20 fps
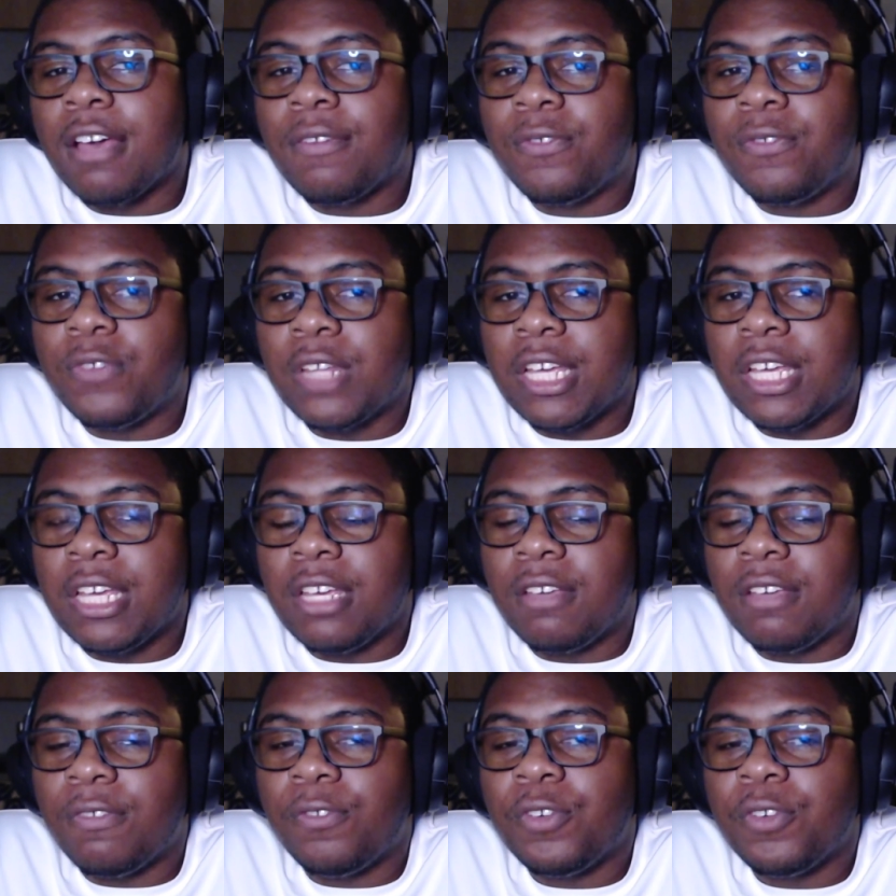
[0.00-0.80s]

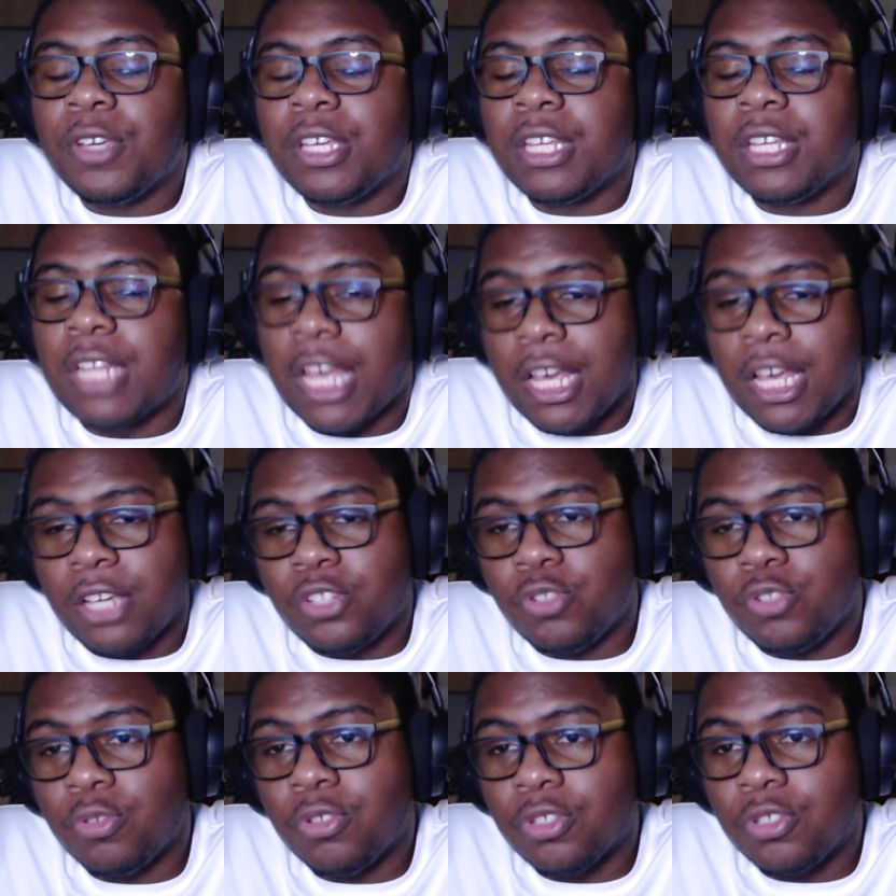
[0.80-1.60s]
like freaking
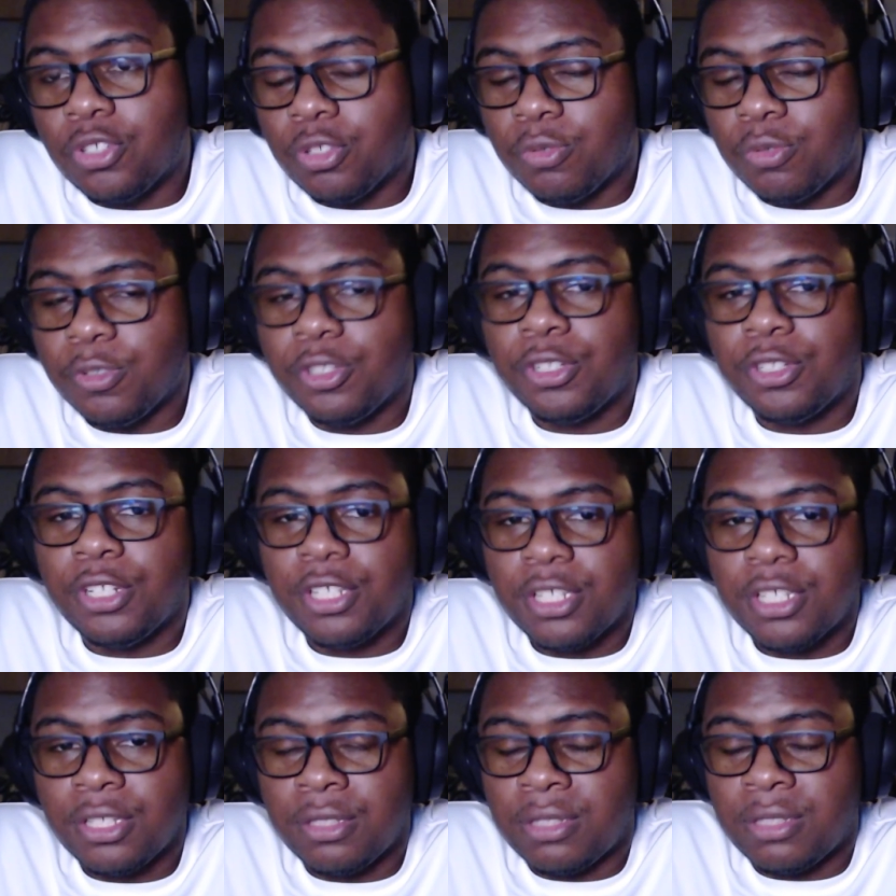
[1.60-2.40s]
actual
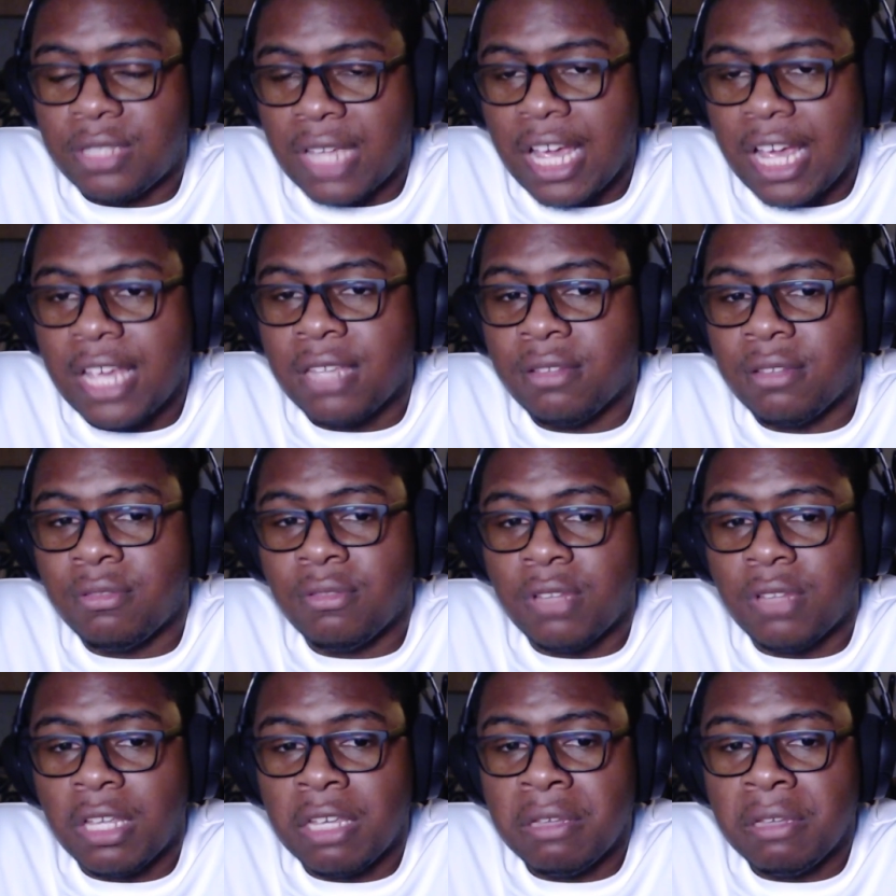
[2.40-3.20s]
Garuda,
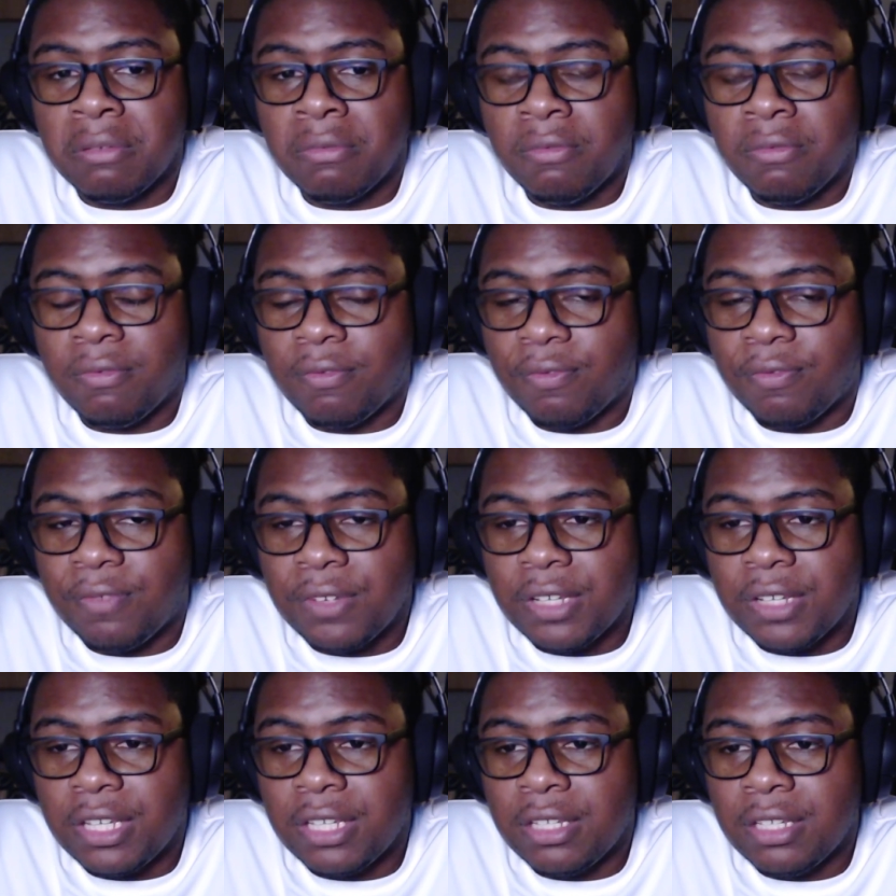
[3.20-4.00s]
Titan, and
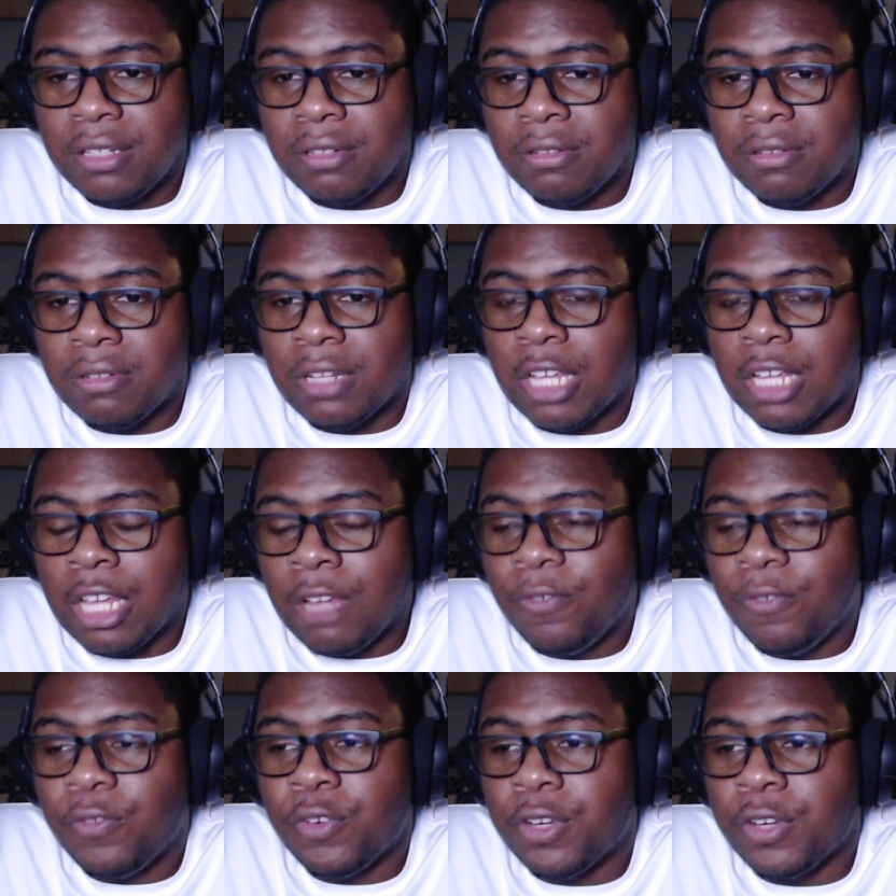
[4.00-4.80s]
freaking
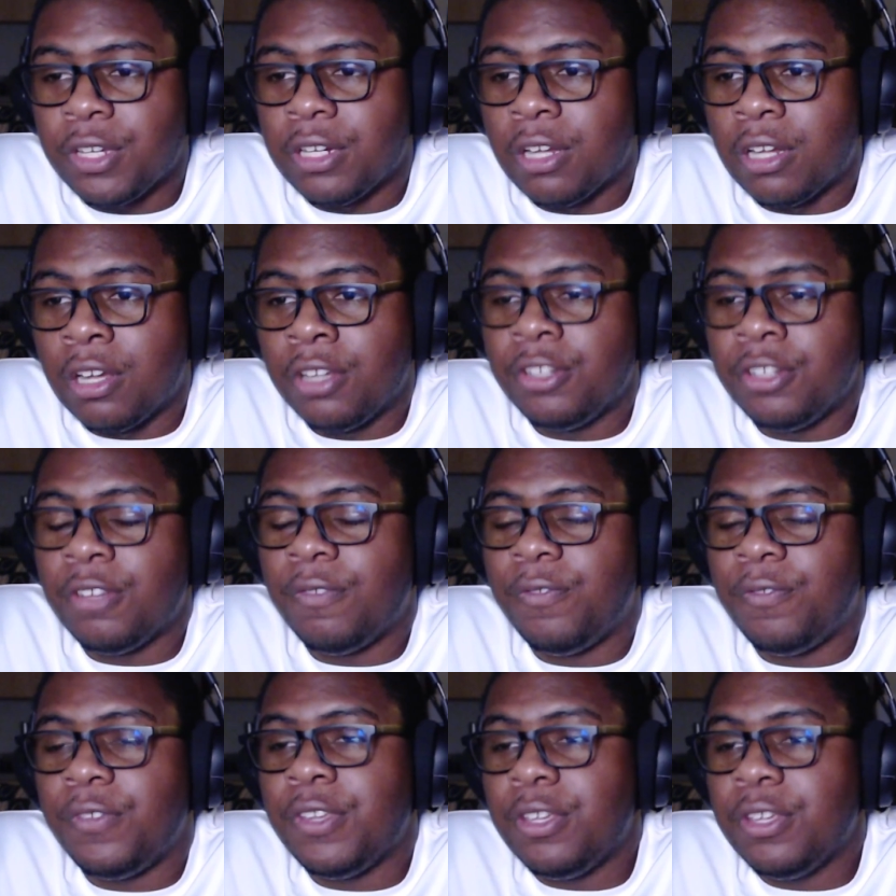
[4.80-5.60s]
Ifrit on the
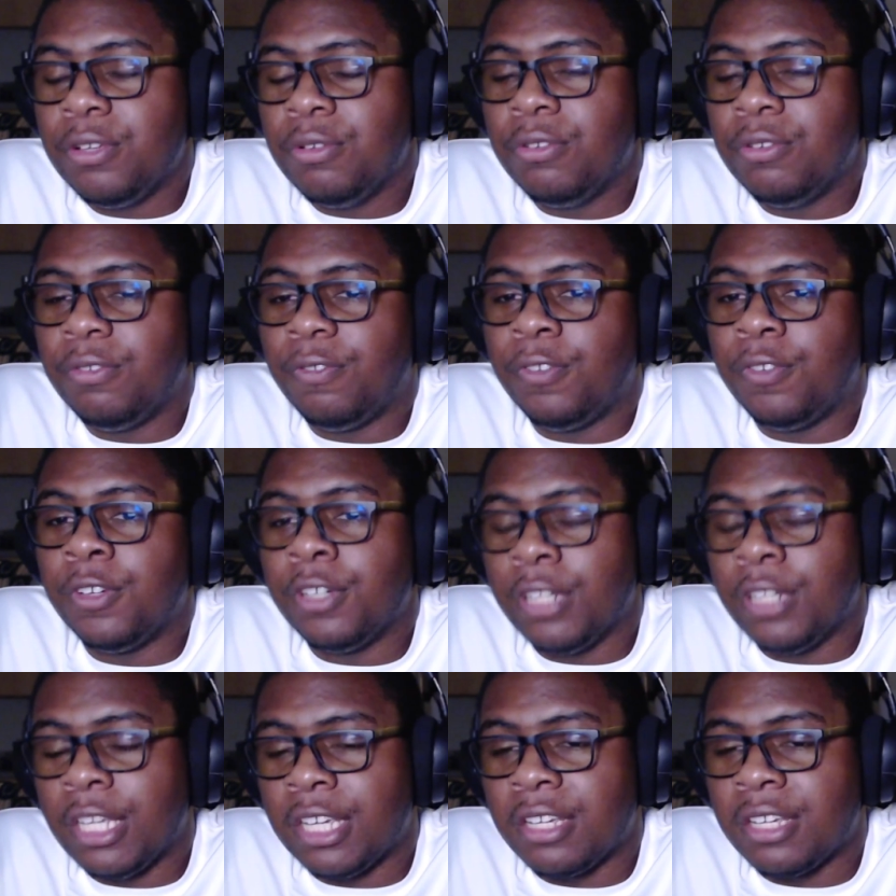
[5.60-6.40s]
field for
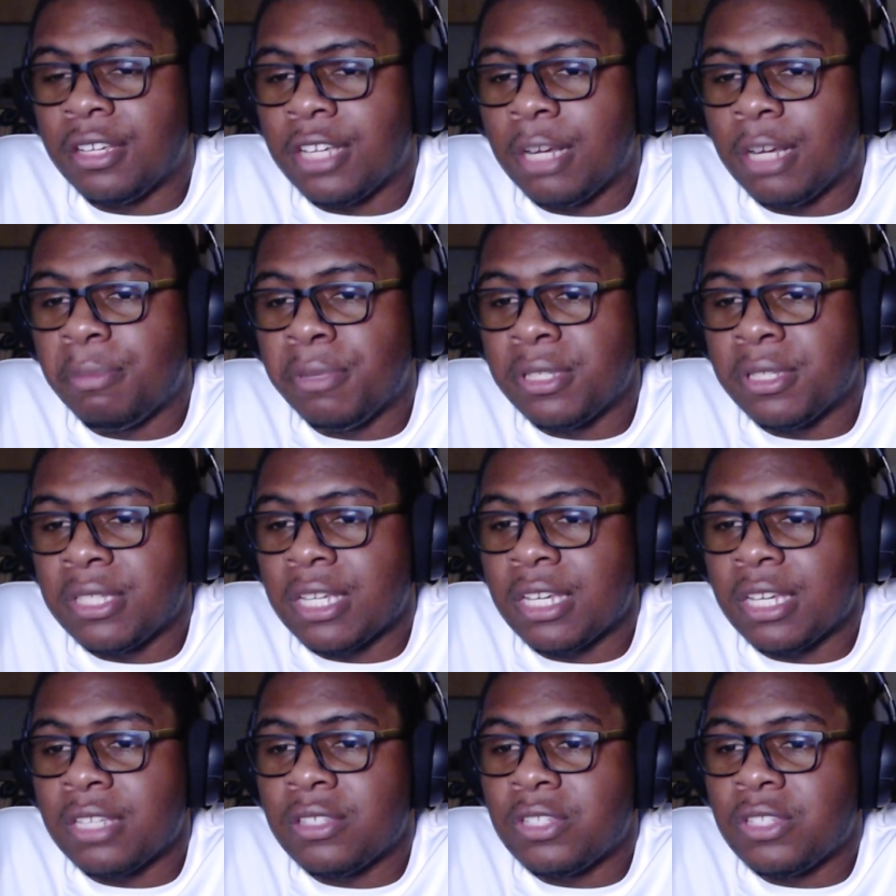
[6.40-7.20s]
like a couple of
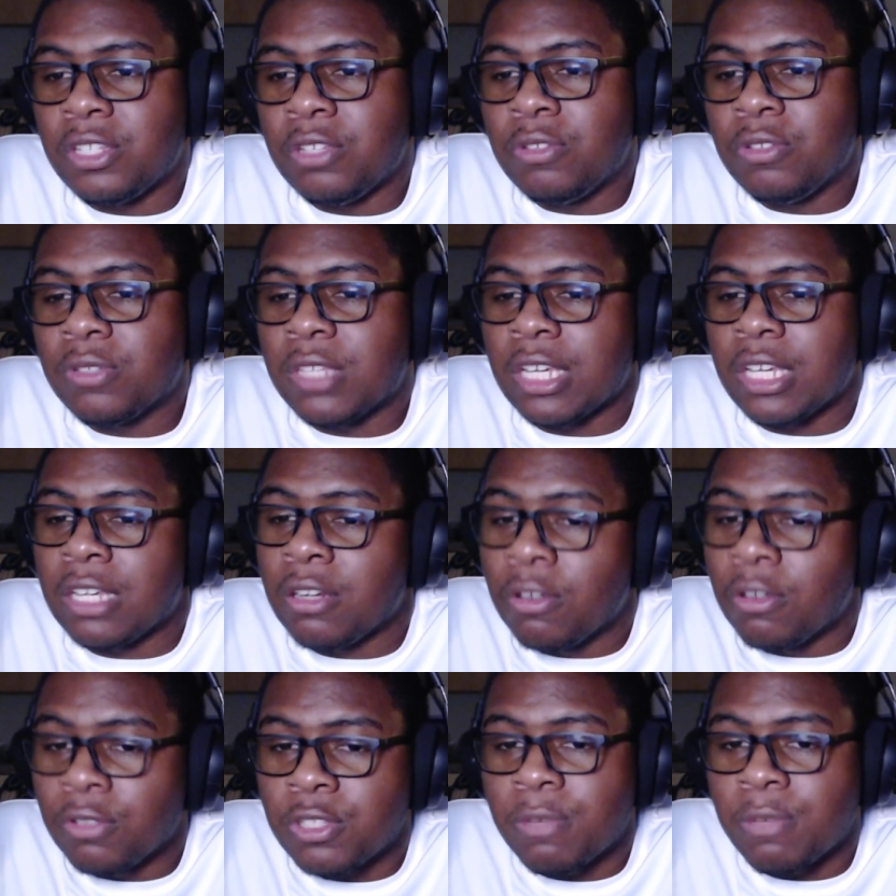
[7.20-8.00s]
seconds to use like an
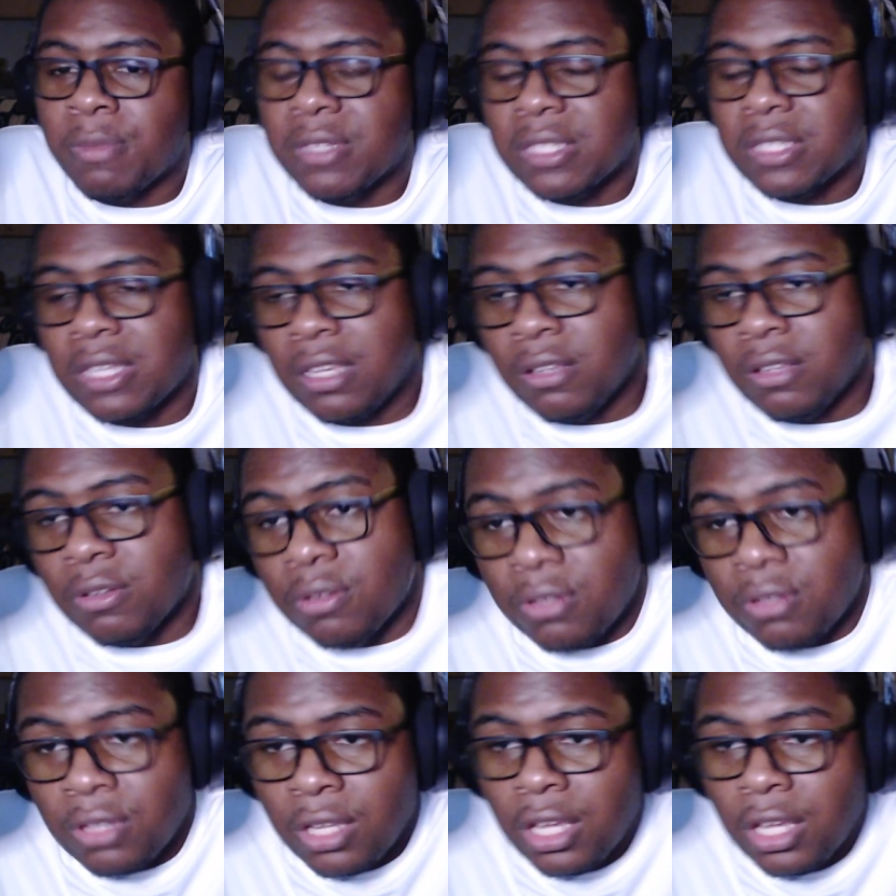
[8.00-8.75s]
ultimate skill.